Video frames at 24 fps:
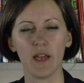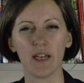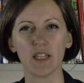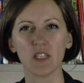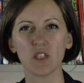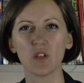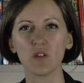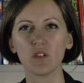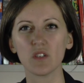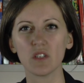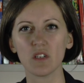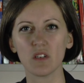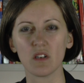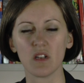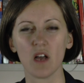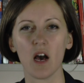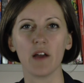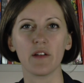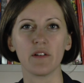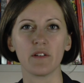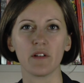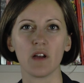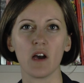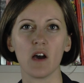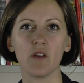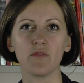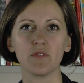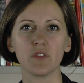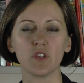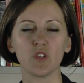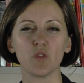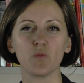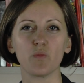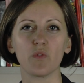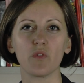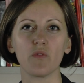And it's also not enough
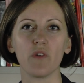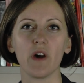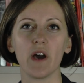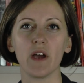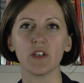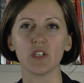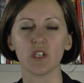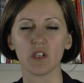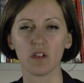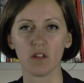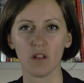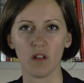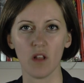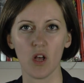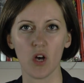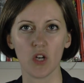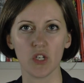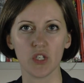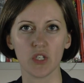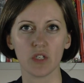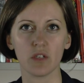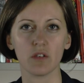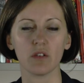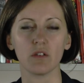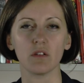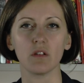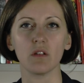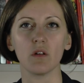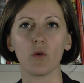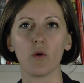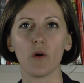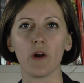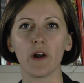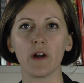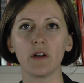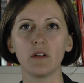to provide technological
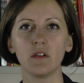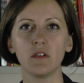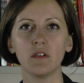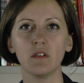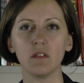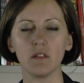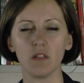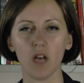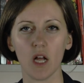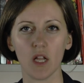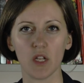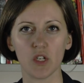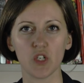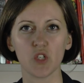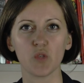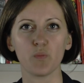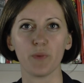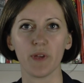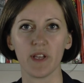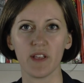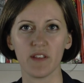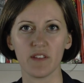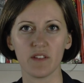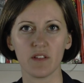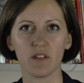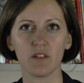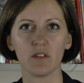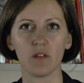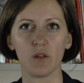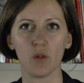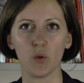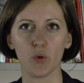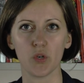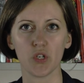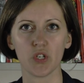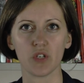or knowledge-based
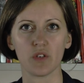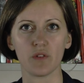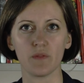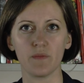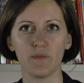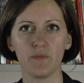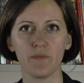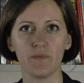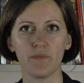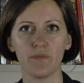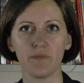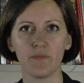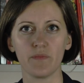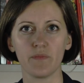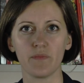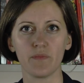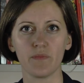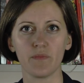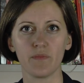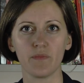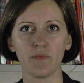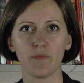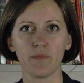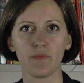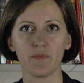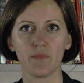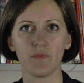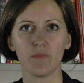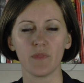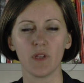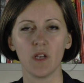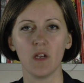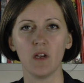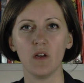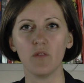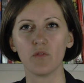solution.
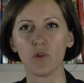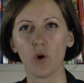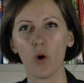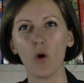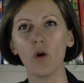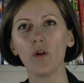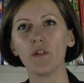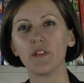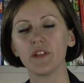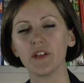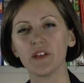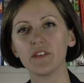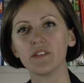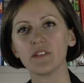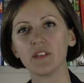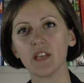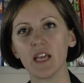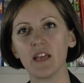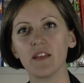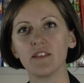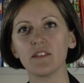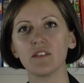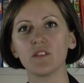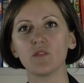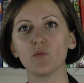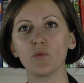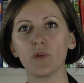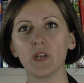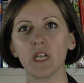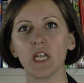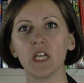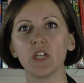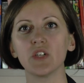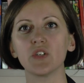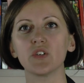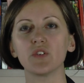For all these cases, we
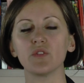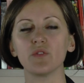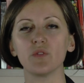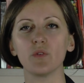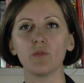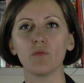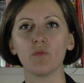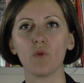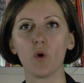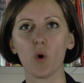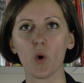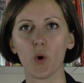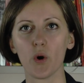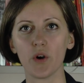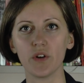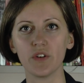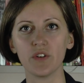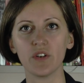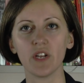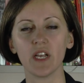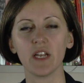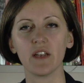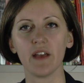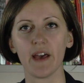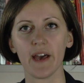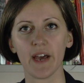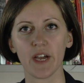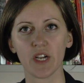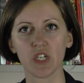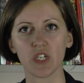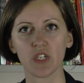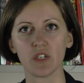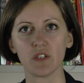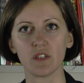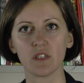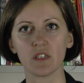need to coordinate
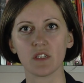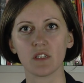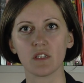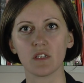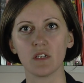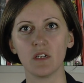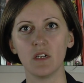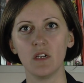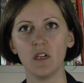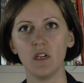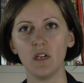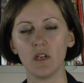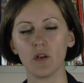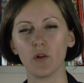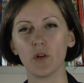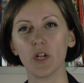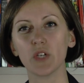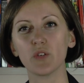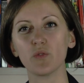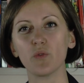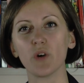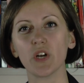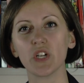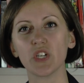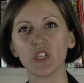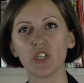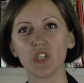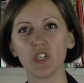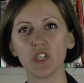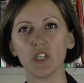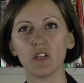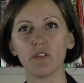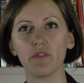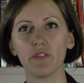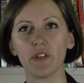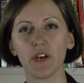actions in order to
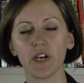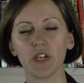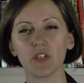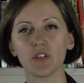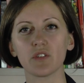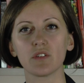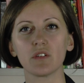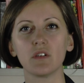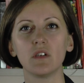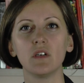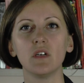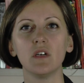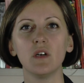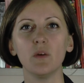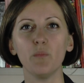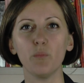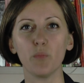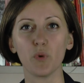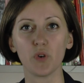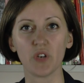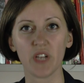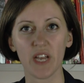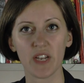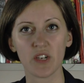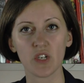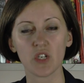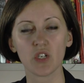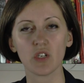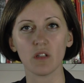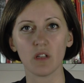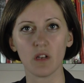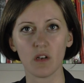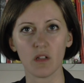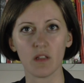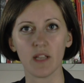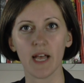achieve that
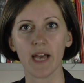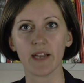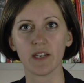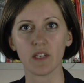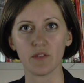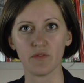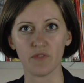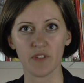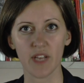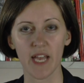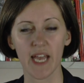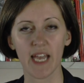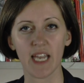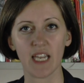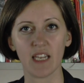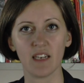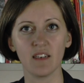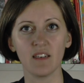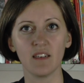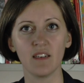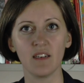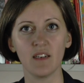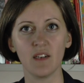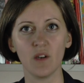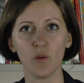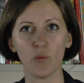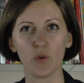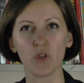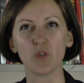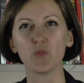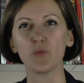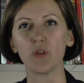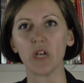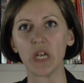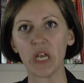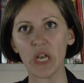potential collective gain,
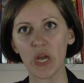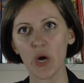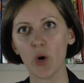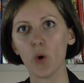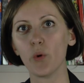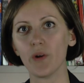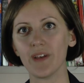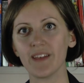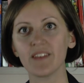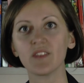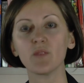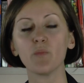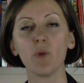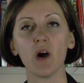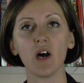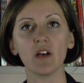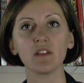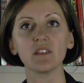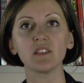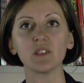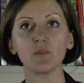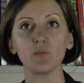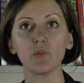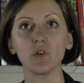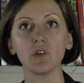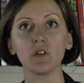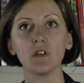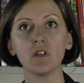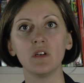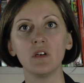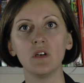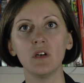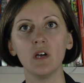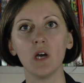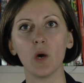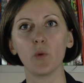which we know is
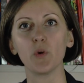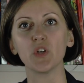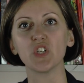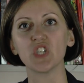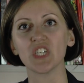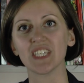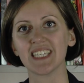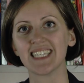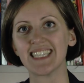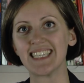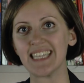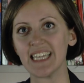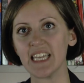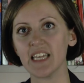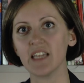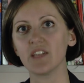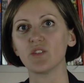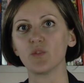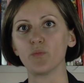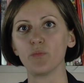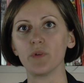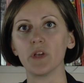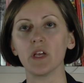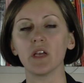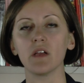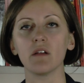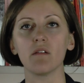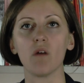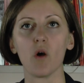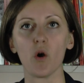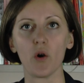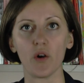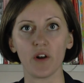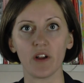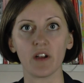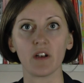possible, we just need to be
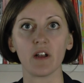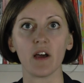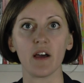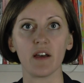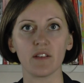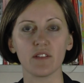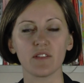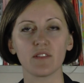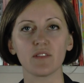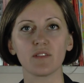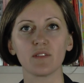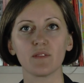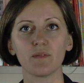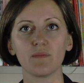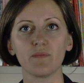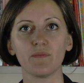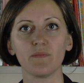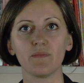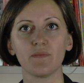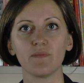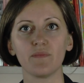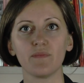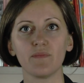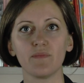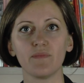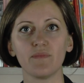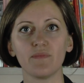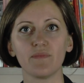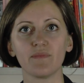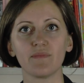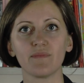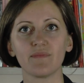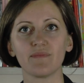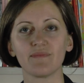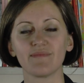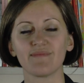organized.
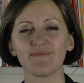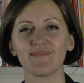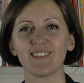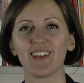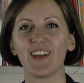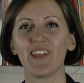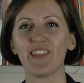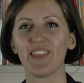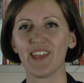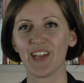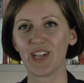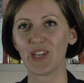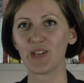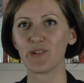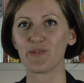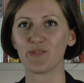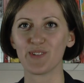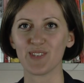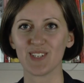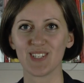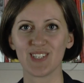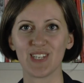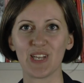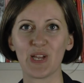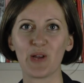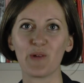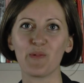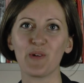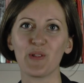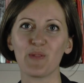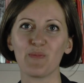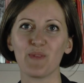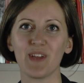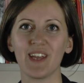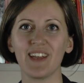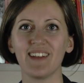Thank you for staying
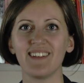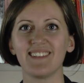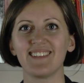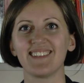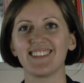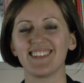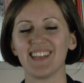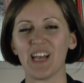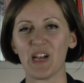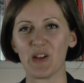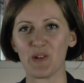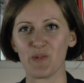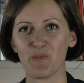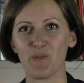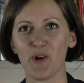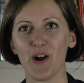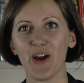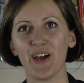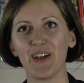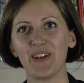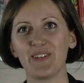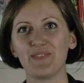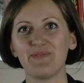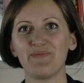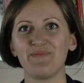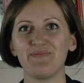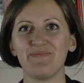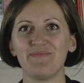with me, and goodbye.